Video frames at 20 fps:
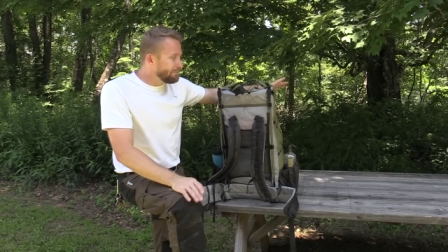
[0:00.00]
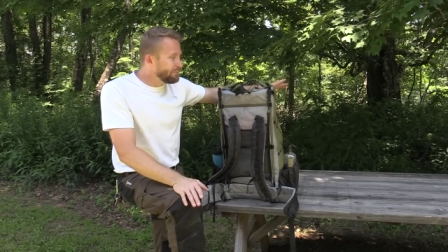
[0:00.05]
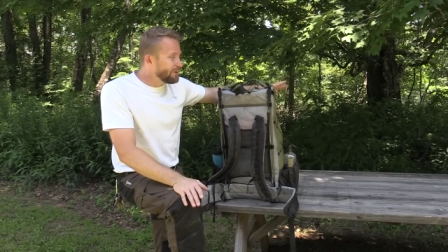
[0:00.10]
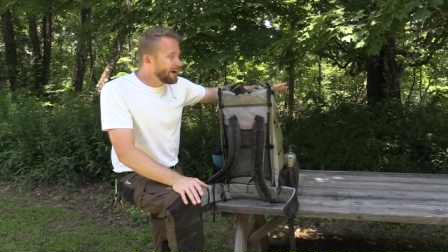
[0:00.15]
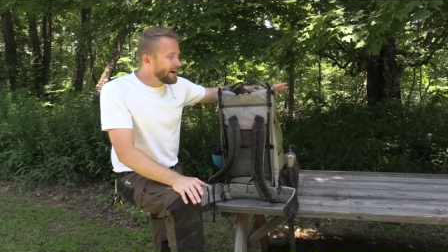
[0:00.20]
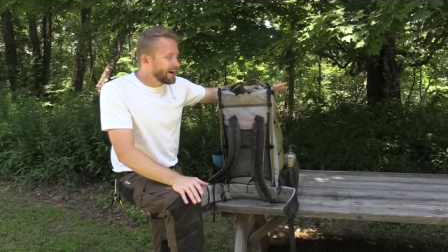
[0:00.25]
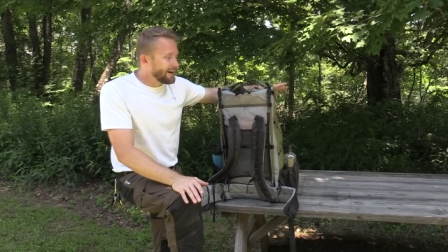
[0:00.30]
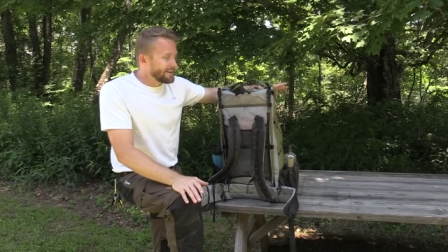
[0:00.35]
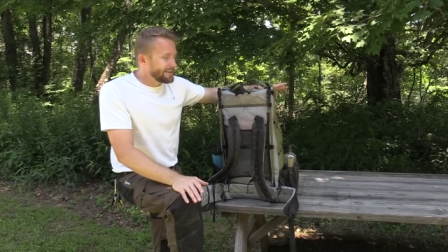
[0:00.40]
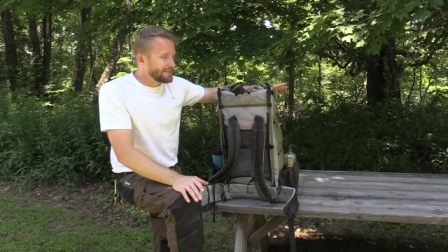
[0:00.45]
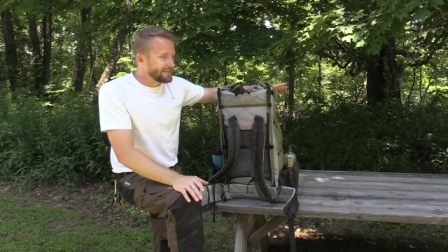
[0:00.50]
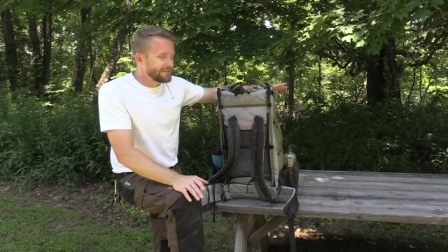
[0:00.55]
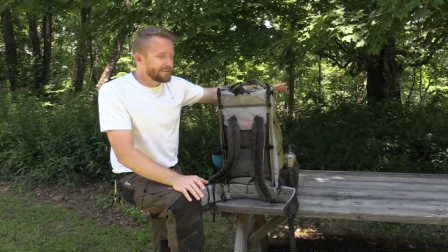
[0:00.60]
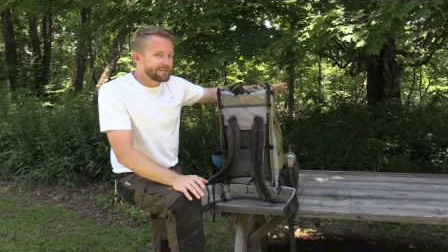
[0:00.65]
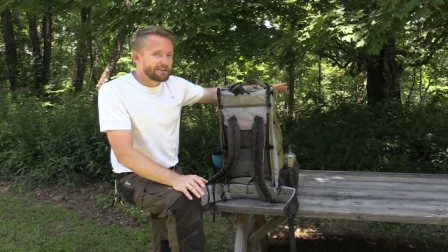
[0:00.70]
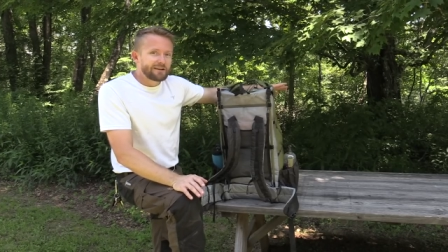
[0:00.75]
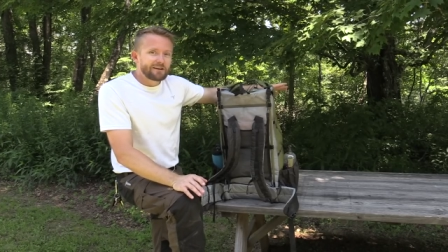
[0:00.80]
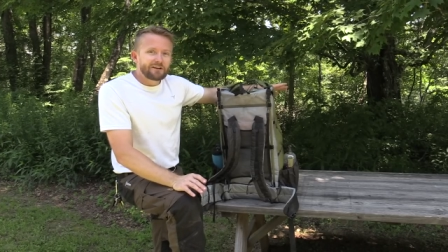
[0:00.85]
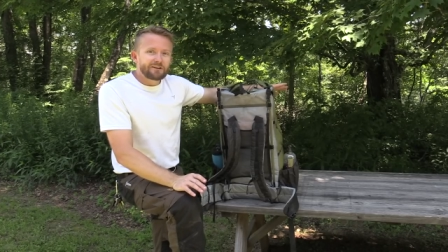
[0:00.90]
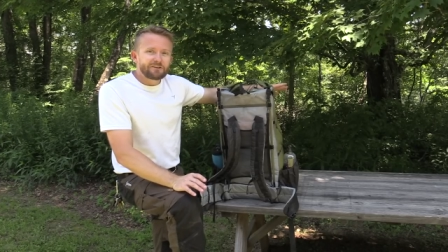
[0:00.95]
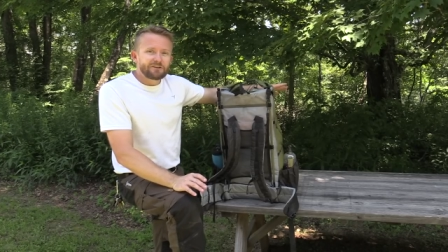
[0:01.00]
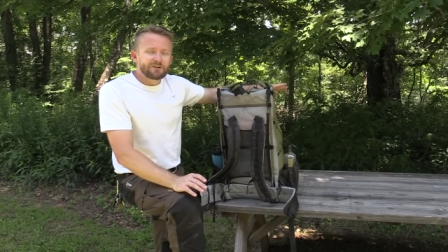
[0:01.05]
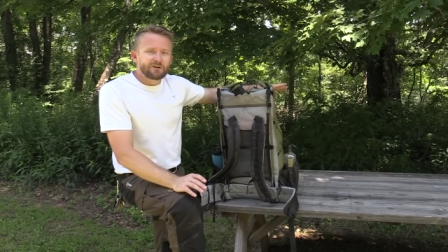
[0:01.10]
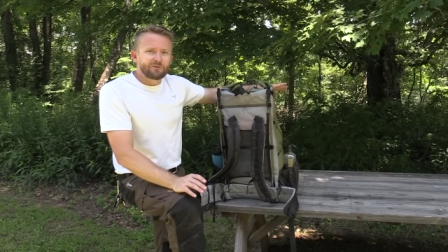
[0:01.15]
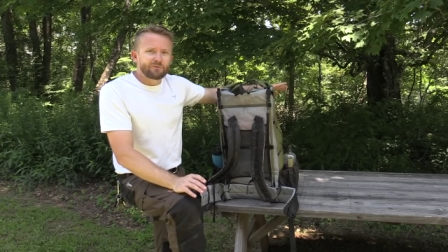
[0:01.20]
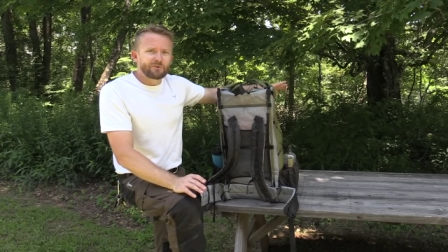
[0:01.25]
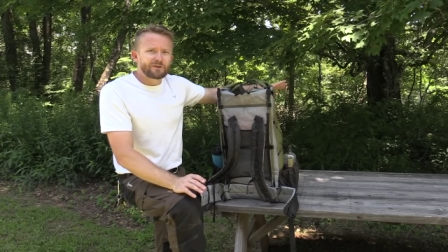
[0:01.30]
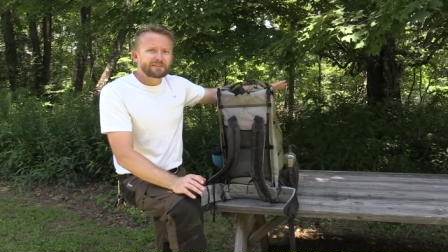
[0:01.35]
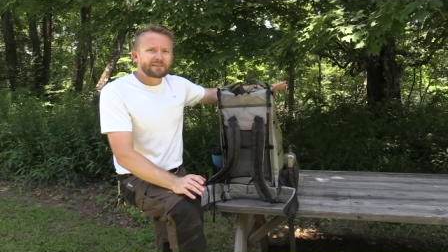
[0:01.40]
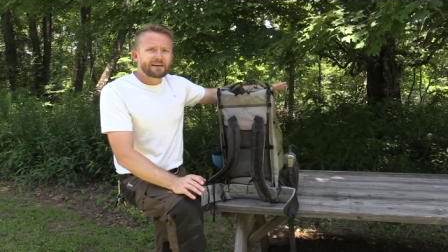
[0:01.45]
But, you
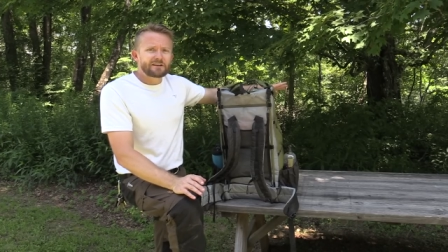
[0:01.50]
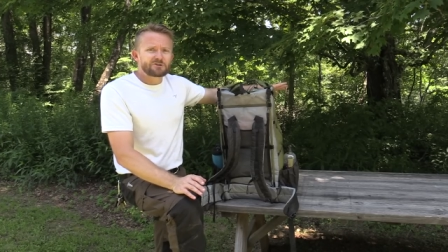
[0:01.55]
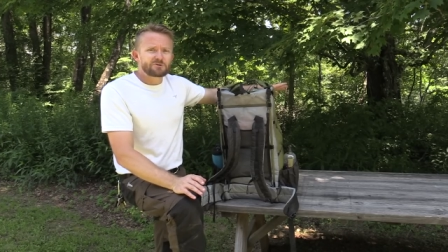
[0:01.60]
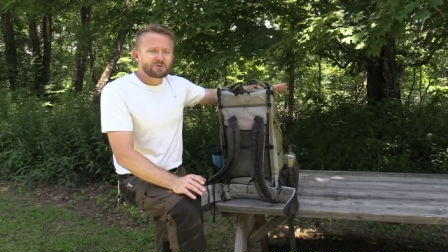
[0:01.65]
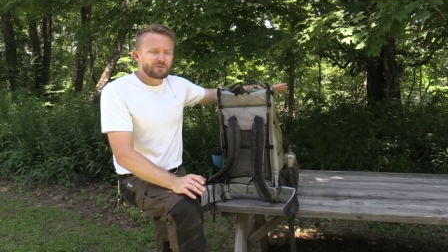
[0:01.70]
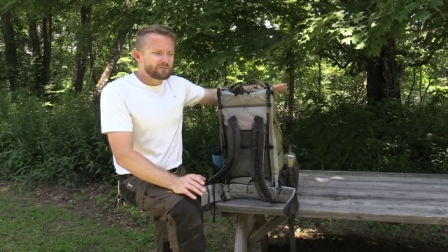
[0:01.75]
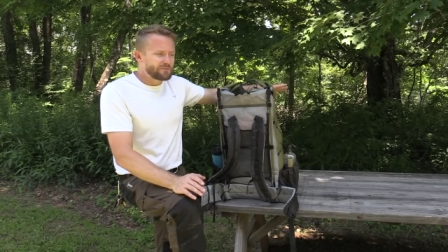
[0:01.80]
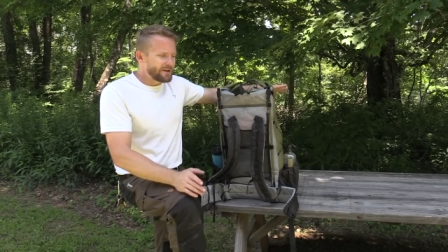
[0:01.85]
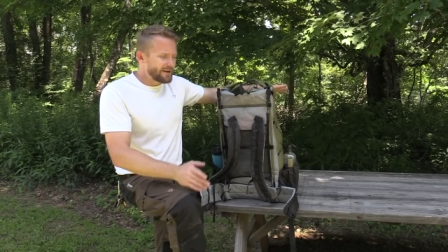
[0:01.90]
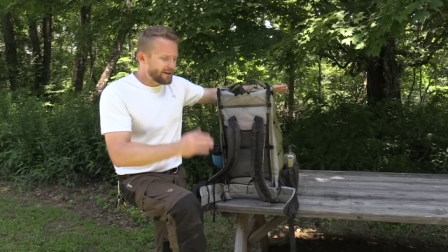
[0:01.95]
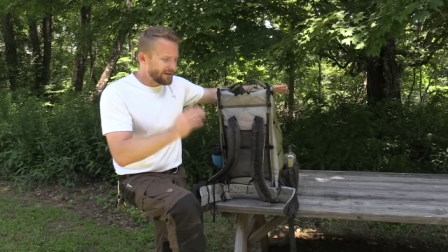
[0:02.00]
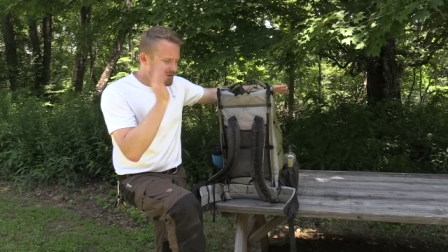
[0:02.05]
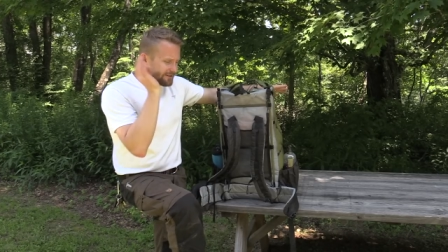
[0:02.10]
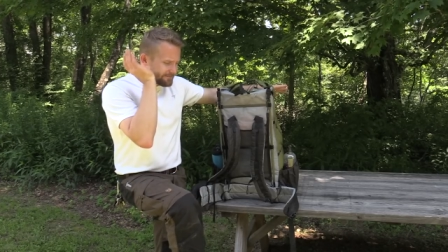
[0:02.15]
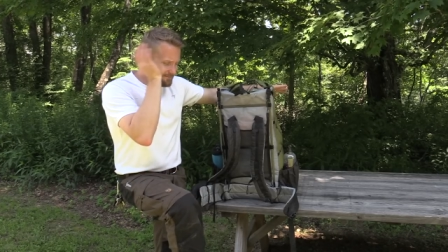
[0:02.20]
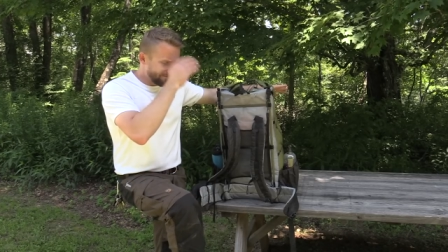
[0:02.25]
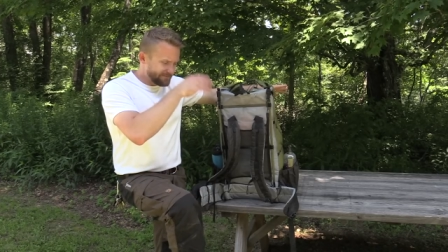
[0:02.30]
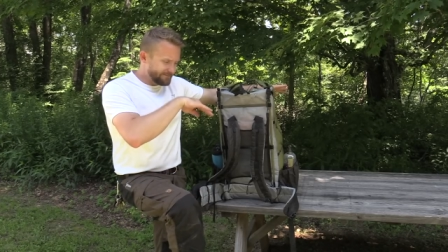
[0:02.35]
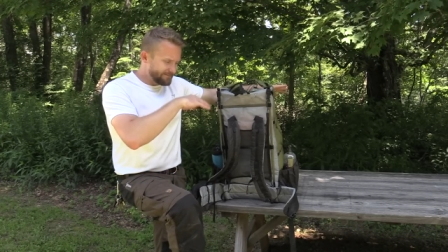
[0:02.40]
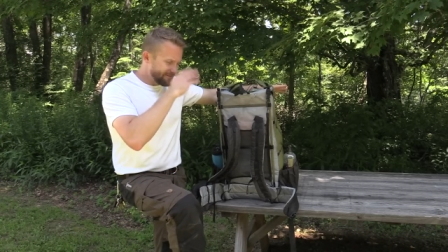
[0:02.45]
know, with that trip there,